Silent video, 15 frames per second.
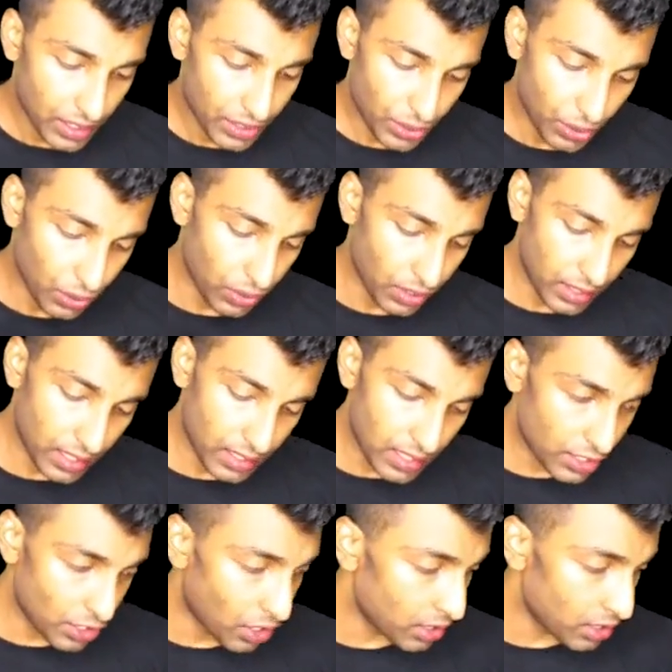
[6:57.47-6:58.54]
So this
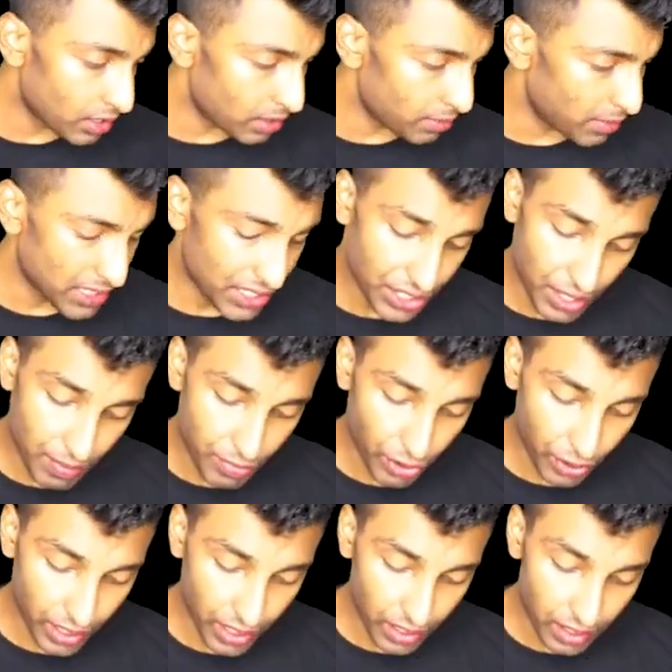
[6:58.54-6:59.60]
is not much
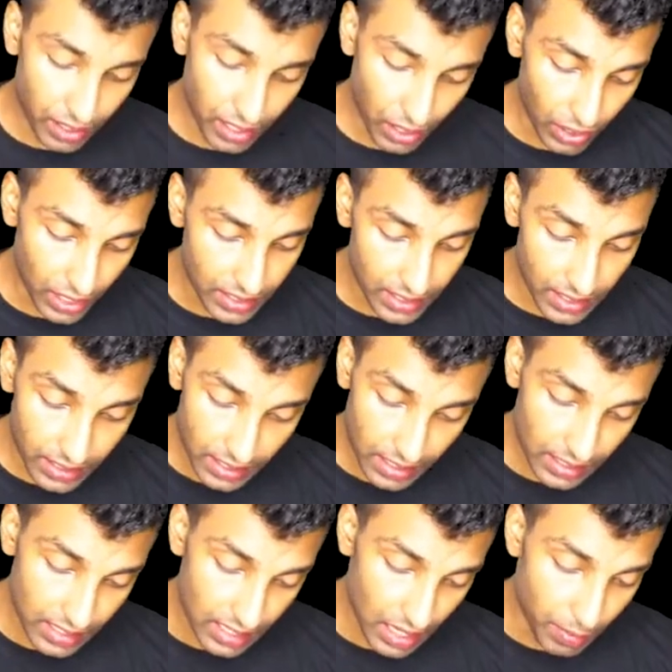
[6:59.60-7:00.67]
important. Now let's
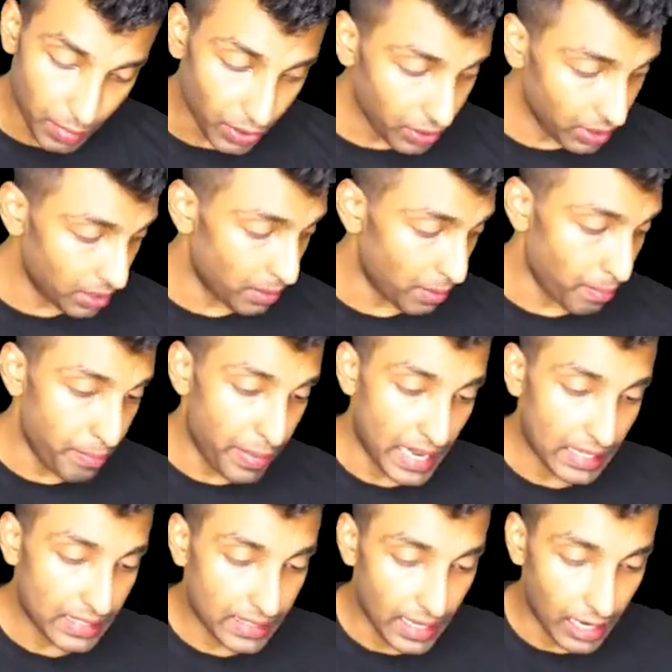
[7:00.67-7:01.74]
discuss about
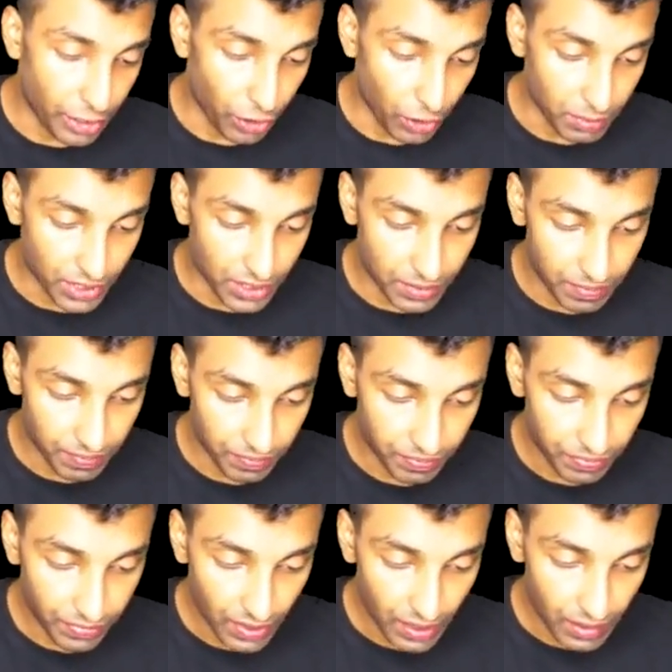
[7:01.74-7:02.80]
Basel norms.
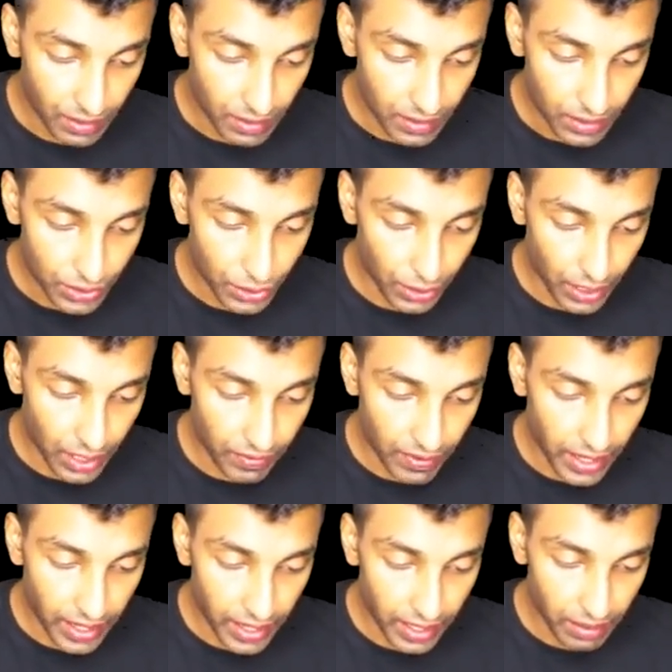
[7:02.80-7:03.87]
So give
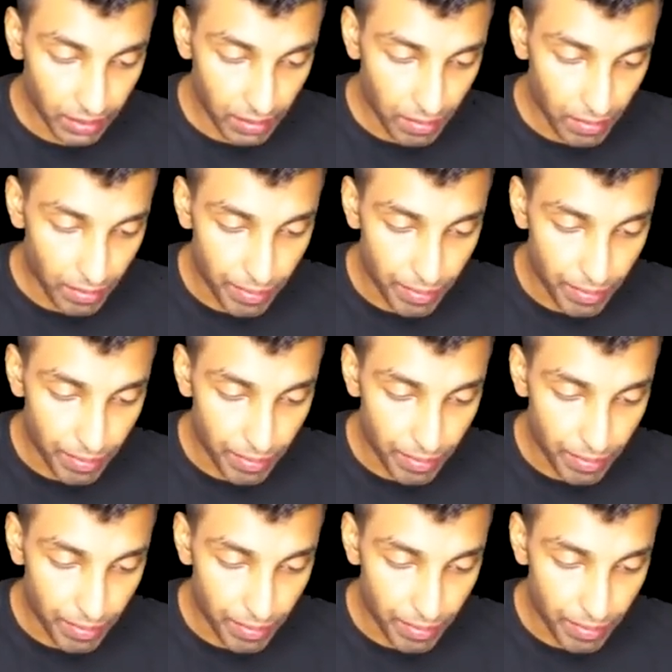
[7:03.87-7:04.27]
a heading,